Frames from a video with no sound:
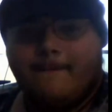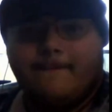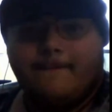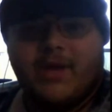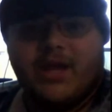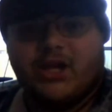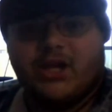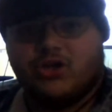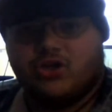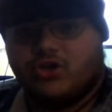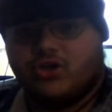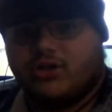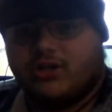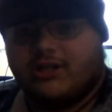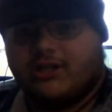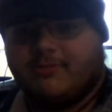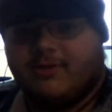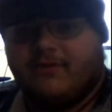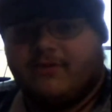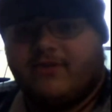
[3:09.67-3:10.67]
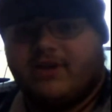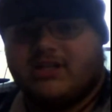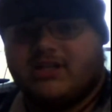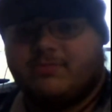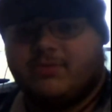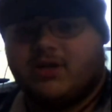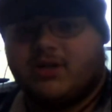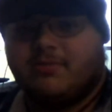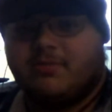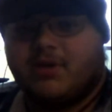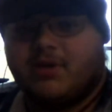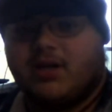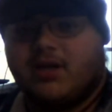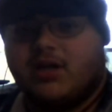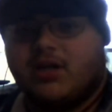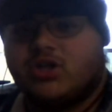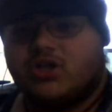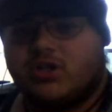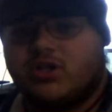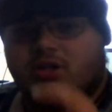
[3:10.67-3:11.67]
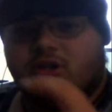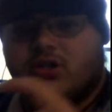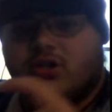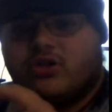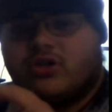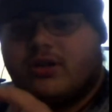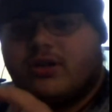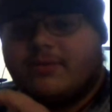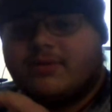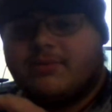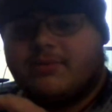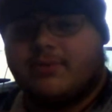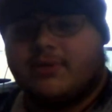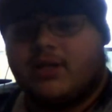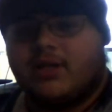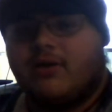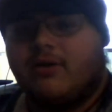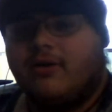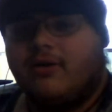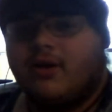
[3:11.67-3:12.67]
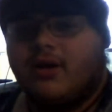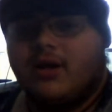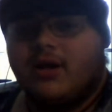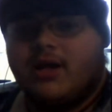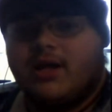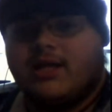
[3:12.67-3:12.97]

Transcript: Make sure to like my Facebook page in the description below,